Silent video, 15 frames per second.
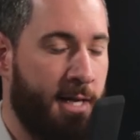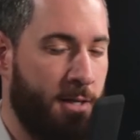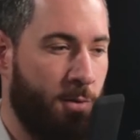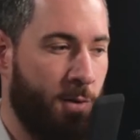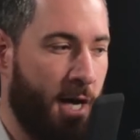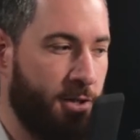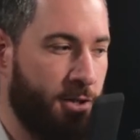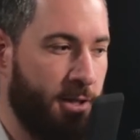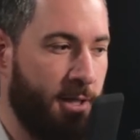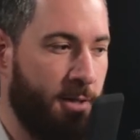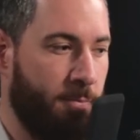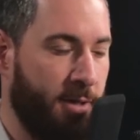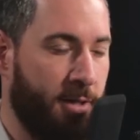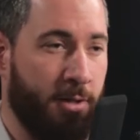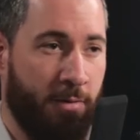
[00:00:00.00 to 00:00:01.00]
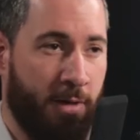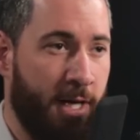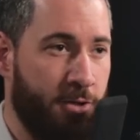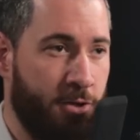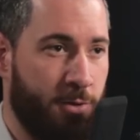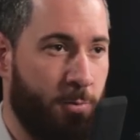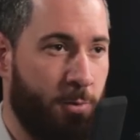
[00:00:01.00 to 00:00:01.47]
mm-hmm. you actually build a
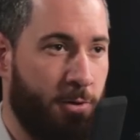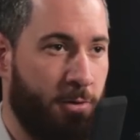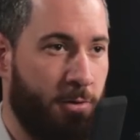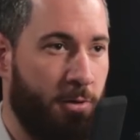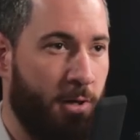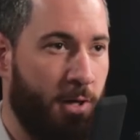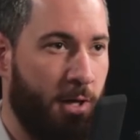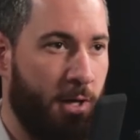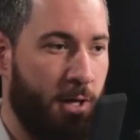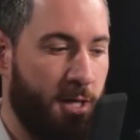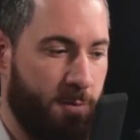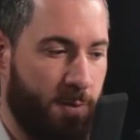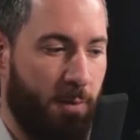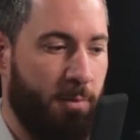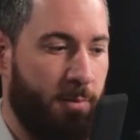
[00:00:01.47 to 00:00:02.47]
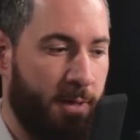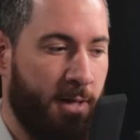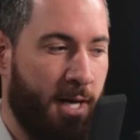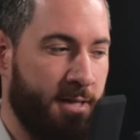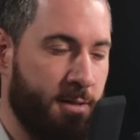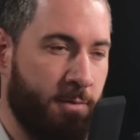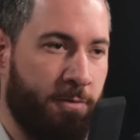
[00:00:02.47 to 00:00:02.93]
relationship with her, it's probably been
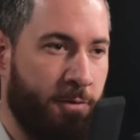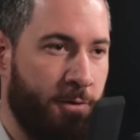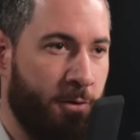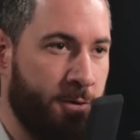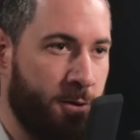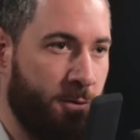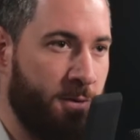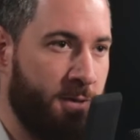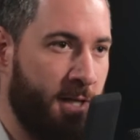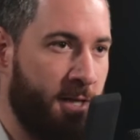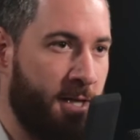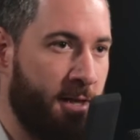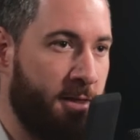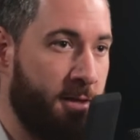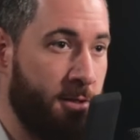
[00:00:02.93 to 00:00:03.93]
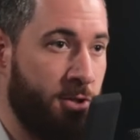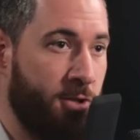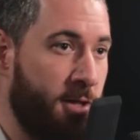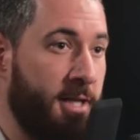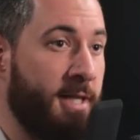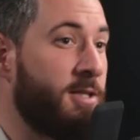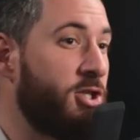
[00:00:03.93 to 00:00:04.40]
awesome for you also to see that
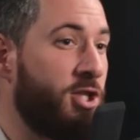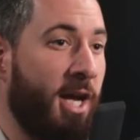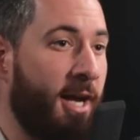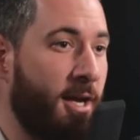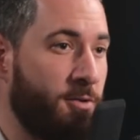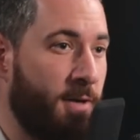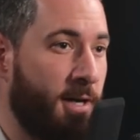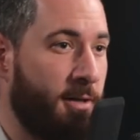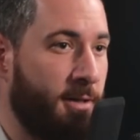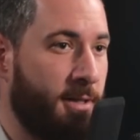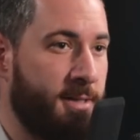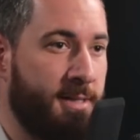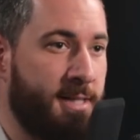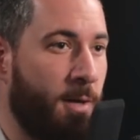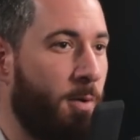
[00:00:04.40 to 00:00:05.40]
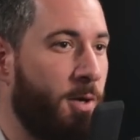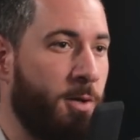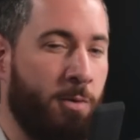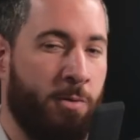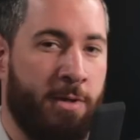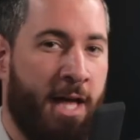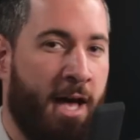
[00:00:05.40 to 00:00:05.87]
things change, right? It's for the same sure. way you
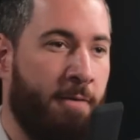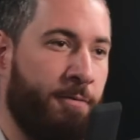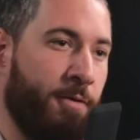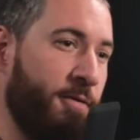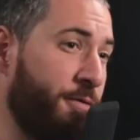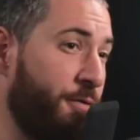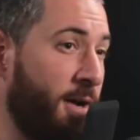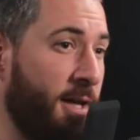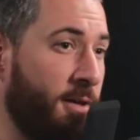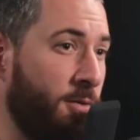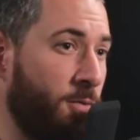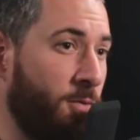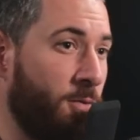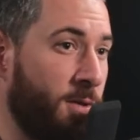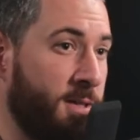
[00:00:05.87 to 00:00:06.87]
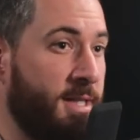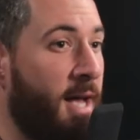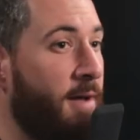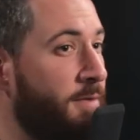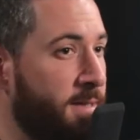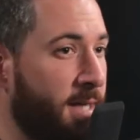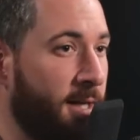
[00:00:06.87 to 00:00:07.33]
would have for a friend who his
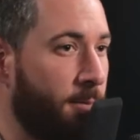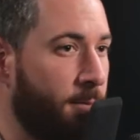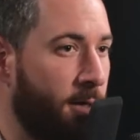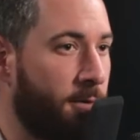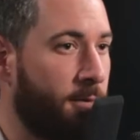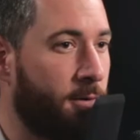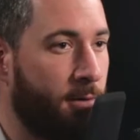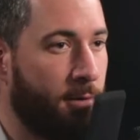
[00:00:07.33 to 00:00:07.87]
life is getting better. For